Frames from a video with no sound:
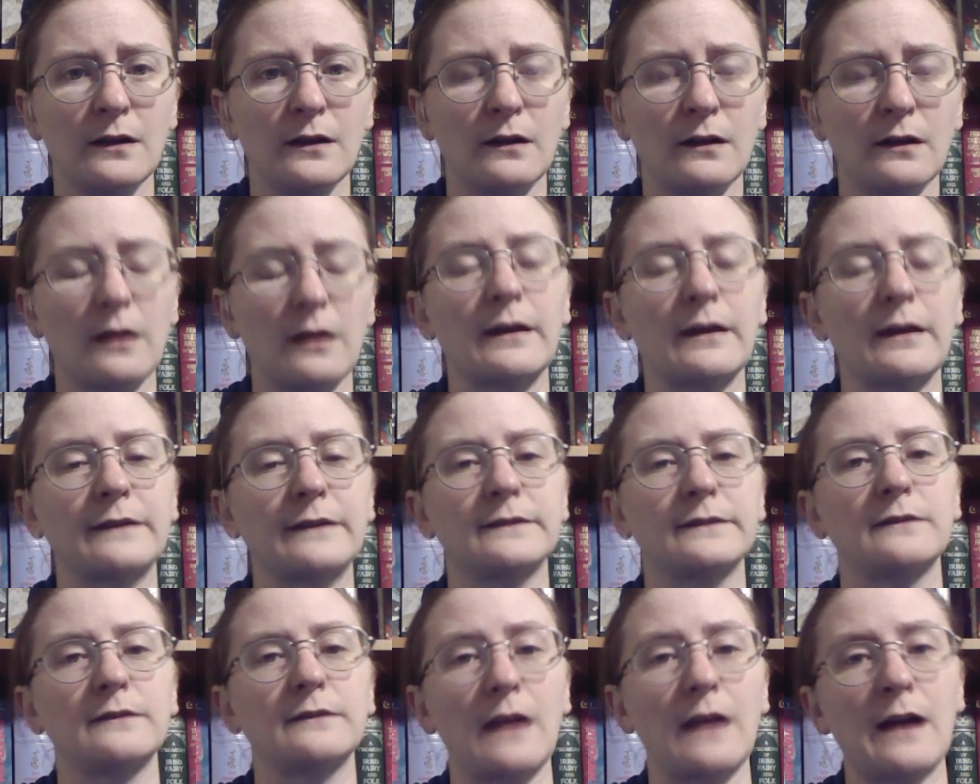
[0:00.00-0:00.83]

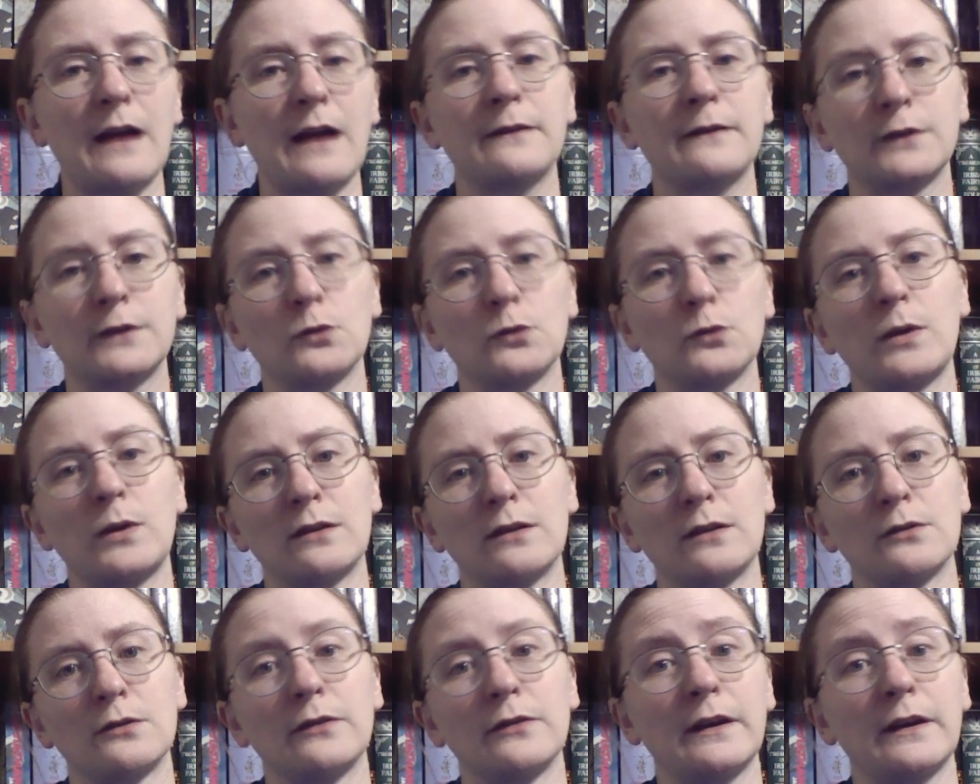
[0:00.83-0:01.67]
That's after we
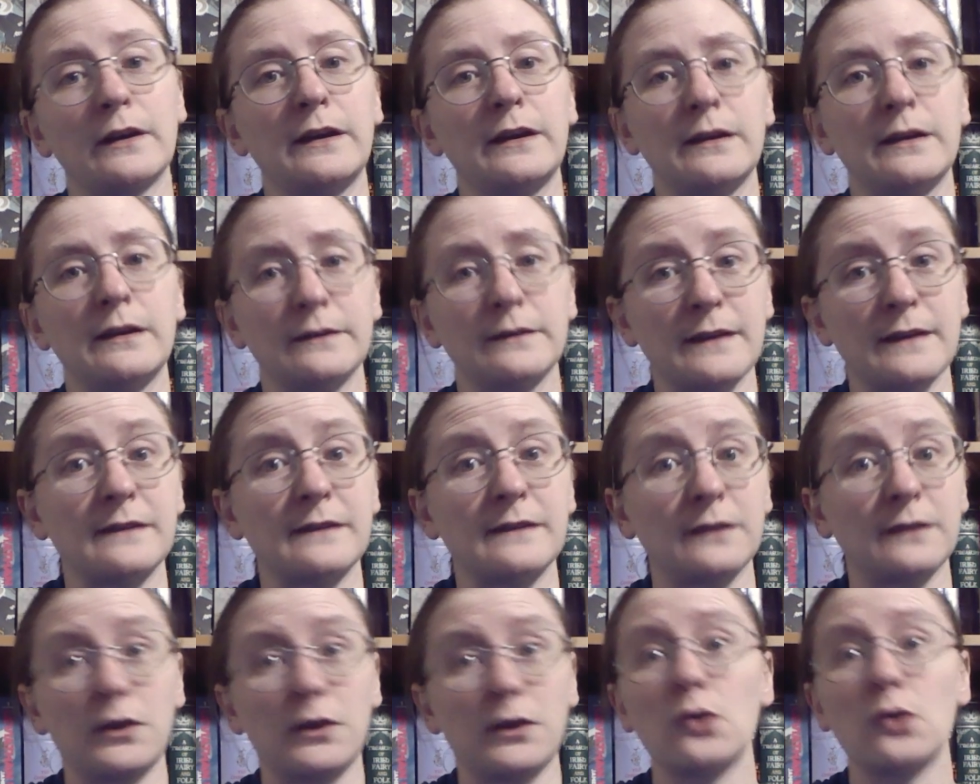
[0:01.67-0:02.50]
learn that he is a
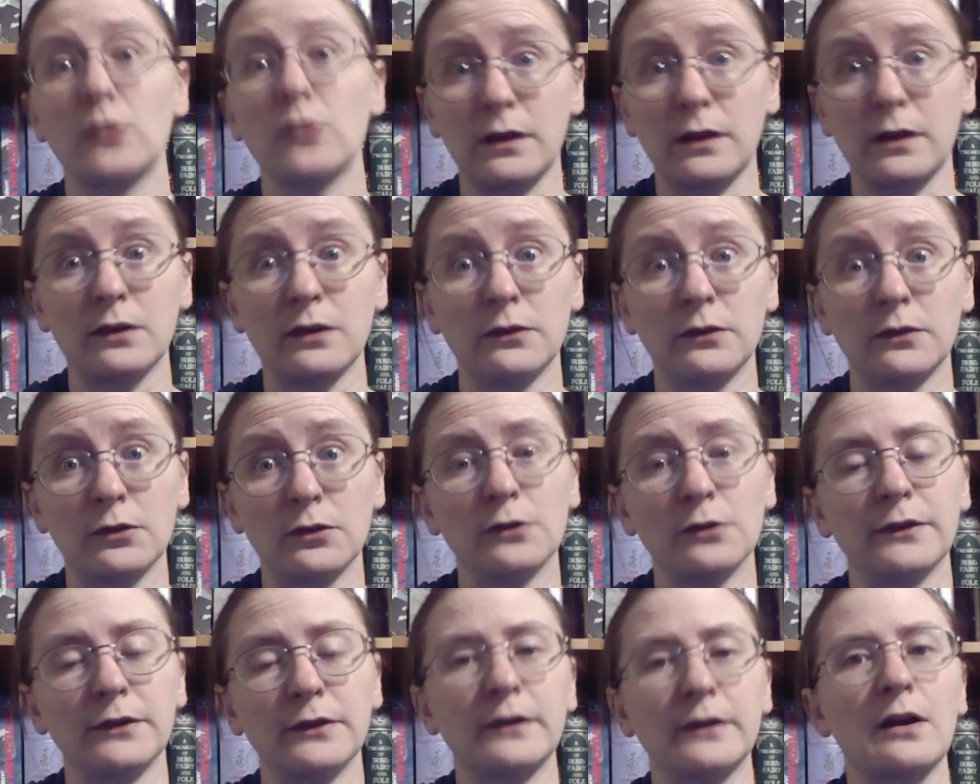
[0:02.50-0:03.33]
security consultant